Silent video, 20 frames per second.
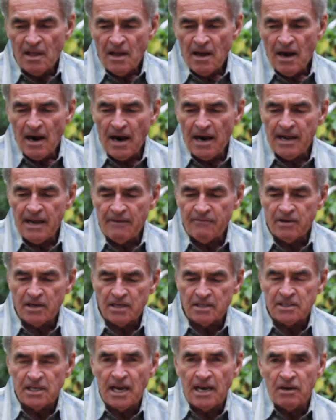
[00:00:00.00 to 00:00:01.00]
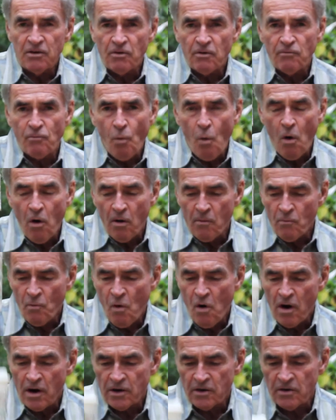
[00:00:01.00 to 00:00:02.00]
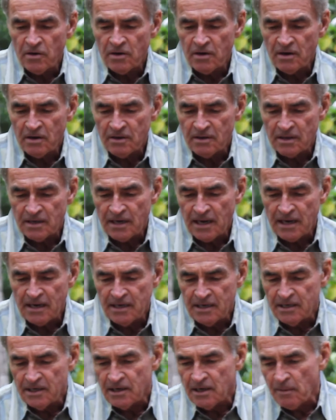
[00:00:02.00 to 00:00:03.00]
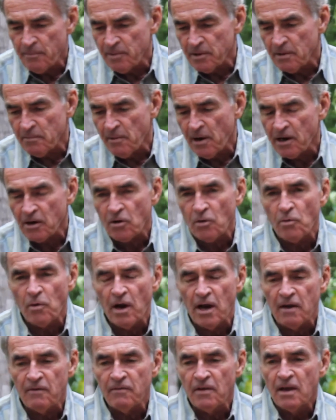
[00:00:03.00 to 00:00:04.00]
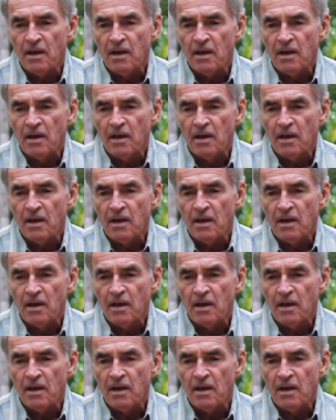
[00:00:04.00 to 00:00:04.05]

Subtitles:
I have a container of warm water that I heated up in the microwave,